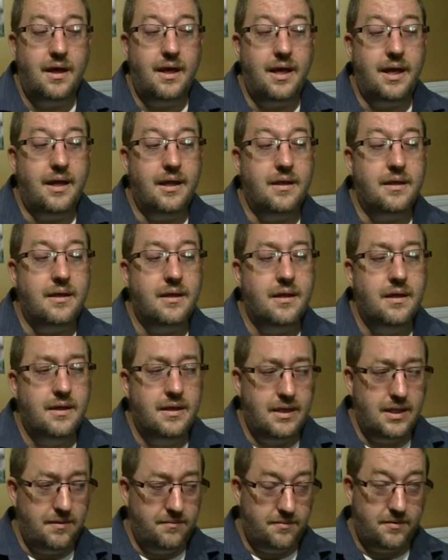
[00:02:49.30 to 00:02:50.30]
And
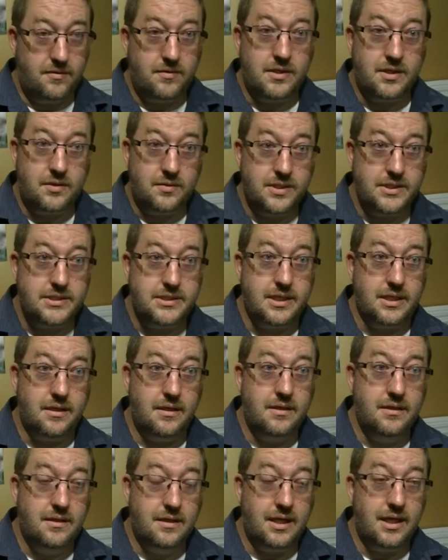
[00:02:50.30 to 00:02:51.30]
if you're a
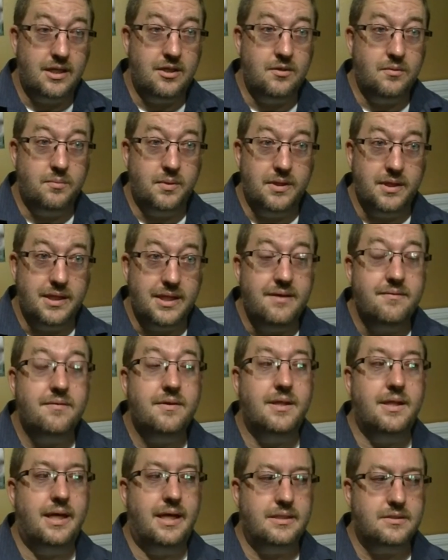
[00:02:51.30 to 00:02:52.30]
Christian and you believe
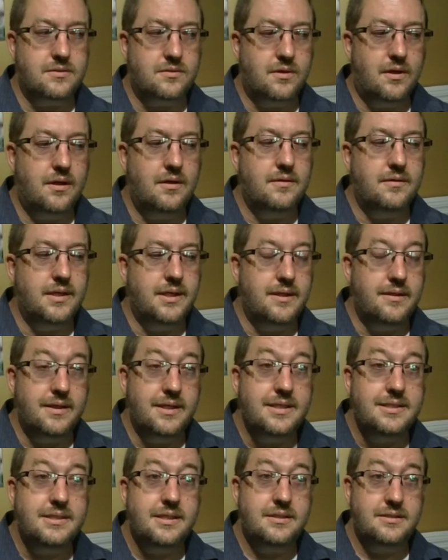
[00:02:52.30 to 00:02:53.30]
in that strongly,
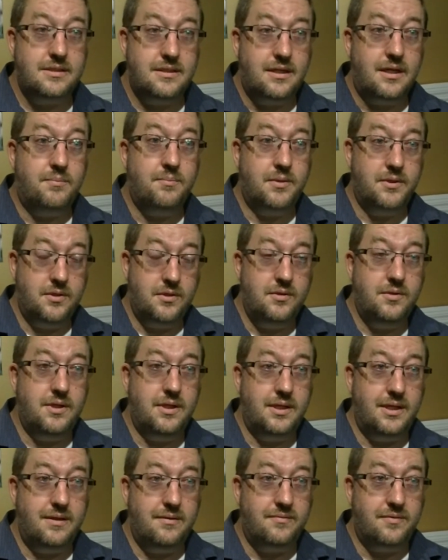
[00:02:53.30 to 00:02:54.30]
this is an
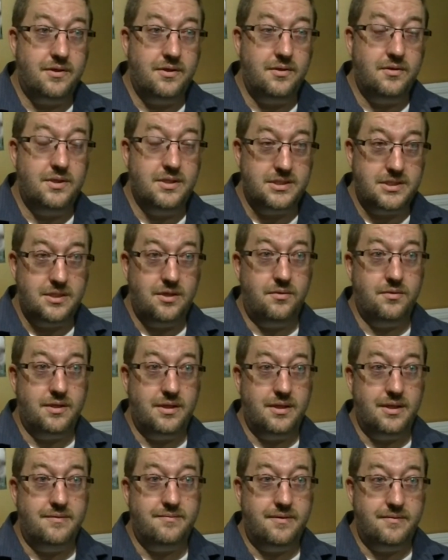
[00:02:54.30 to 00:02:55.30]
opportunity for you to show the
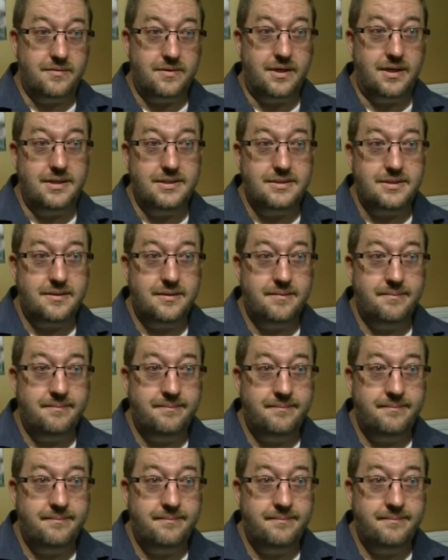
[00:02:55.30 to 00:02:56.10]
love of Christ.